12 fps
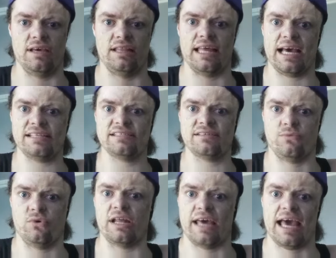And that's
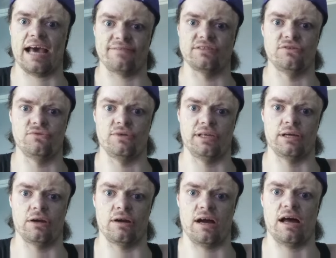what I have to do
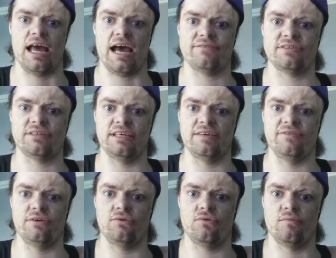here. I have to
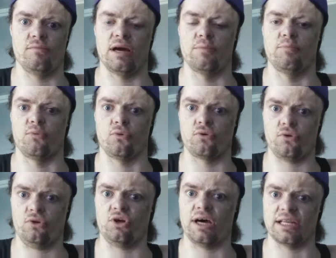give you my
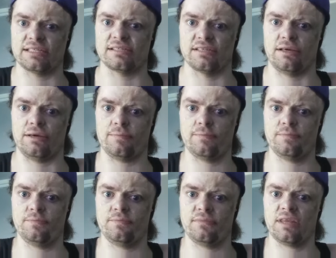brutal honesty.
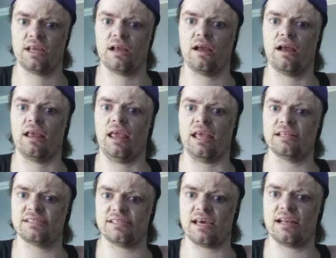
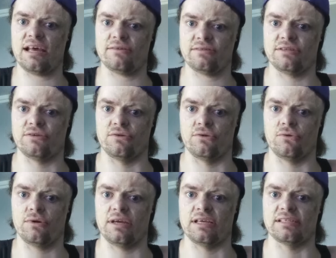Inside Out
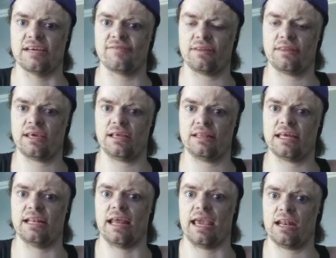2 is everything
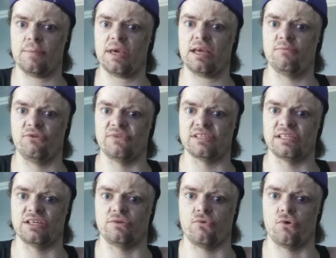that an animated movie
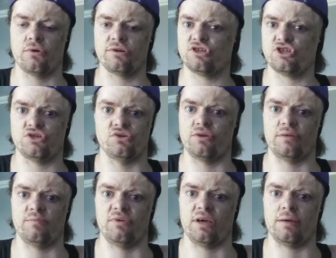sequel
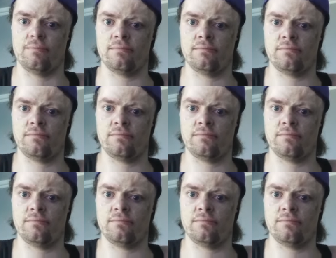shouldn't be.